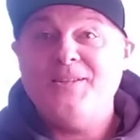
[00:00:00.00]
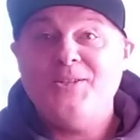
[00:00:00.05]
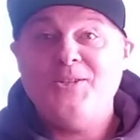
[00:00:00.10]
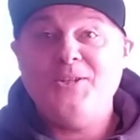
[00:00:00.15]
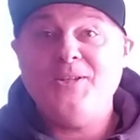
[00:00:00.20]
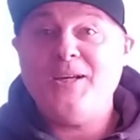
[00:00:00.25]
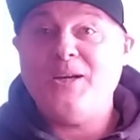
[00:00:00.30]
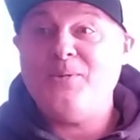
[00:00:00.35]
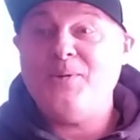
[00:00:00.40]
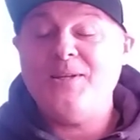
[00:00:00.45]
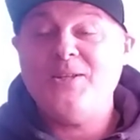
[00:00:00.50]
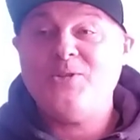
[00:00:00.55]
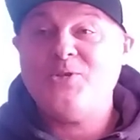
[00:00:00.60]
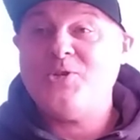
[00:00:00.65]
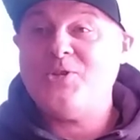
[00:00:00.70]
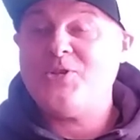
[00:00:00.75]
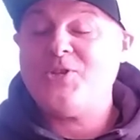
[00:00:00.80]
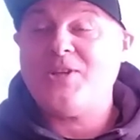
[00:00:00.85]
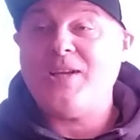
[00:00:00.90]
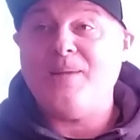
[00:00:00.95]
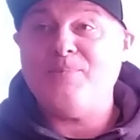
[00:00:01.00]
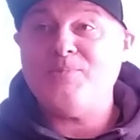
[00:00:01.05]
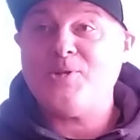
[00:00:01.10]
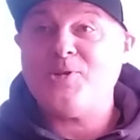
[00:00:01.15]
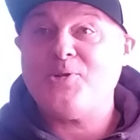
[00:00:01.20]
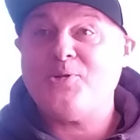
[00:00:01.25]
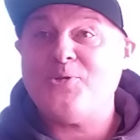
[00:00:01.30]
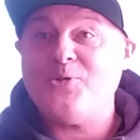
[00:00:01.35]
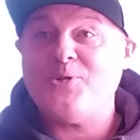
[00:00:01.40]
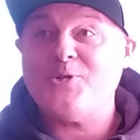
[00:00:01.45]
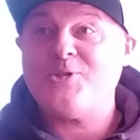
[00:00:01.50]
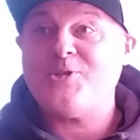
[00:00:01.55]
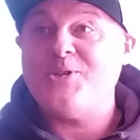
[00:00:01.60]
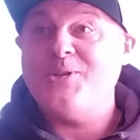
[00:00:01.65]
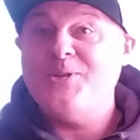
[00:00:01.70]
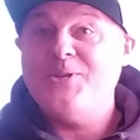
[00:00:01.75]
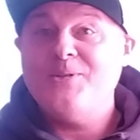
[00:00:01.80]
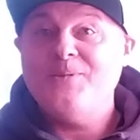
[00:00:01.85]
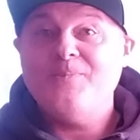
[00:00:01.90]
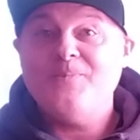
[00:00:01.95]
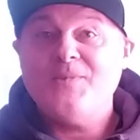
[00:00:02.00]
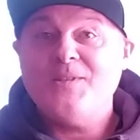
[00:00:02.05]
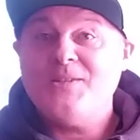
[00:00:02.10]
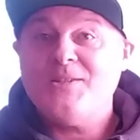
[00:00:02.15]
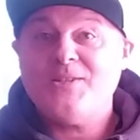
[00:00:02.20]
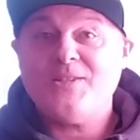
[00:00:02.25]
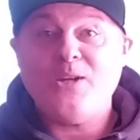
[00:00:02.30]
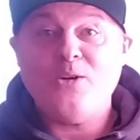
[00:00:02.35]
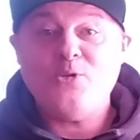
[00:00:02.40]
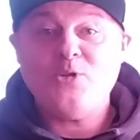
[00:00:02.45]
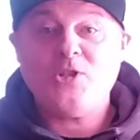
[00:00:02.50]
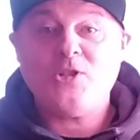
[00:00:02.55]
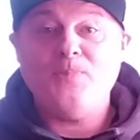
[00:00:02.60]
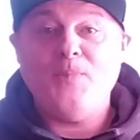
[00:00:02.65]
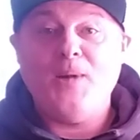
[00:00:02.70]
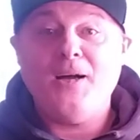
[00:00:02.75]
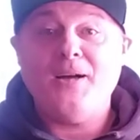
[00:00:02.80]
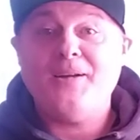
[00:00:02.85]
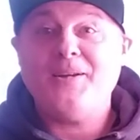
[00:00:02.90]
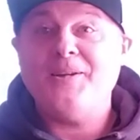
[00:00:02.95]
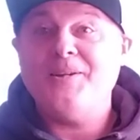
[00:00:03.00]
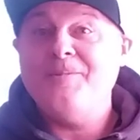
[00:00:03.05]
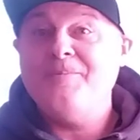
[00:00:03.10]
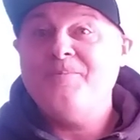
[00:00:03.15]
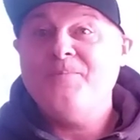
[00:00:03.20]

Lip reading: You know, he just comes across so smug,